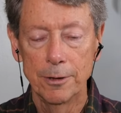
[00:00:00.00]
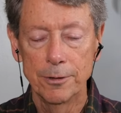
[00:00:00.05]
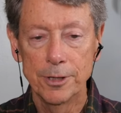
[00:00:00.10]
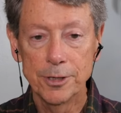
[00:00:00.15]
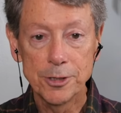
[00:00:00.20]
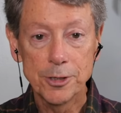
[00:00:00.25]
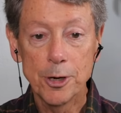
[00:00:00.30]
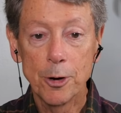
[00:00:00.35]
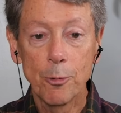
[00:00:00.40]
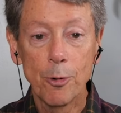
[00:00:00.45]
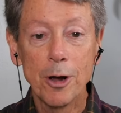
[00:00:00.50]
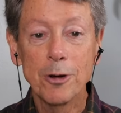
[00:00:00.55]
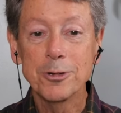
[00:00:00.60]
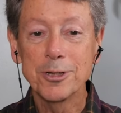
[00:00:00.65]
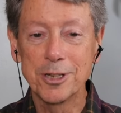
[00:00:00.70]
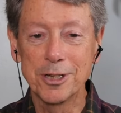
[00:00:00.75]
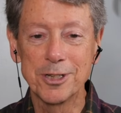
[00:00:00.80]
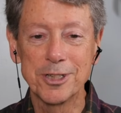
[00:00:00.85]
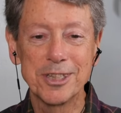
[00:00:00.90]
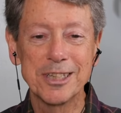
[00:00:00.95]
this
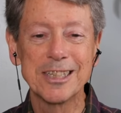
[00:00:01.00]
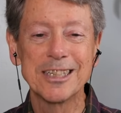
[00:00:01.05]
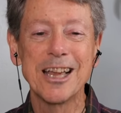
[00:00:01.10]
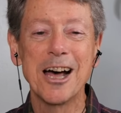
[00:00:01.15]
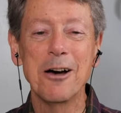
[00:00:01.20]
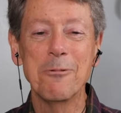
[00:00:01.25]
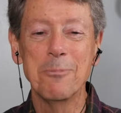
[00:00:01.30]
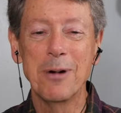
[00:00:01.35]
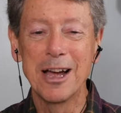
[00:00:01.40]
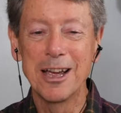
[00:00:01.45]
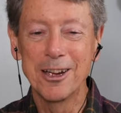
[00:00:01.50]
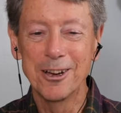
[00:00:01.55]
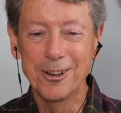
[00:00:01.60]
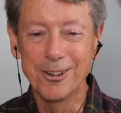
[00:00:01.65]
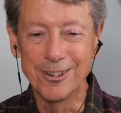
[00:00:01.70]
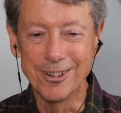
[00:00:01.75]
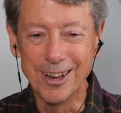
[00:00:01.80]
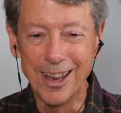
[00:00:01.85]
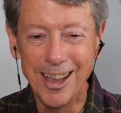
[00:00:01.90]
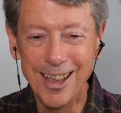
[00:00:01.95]
neurosis is not my
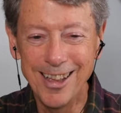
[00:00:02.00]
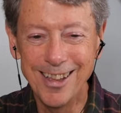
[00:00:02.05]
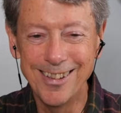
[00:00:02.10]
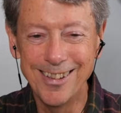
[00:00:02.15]
own.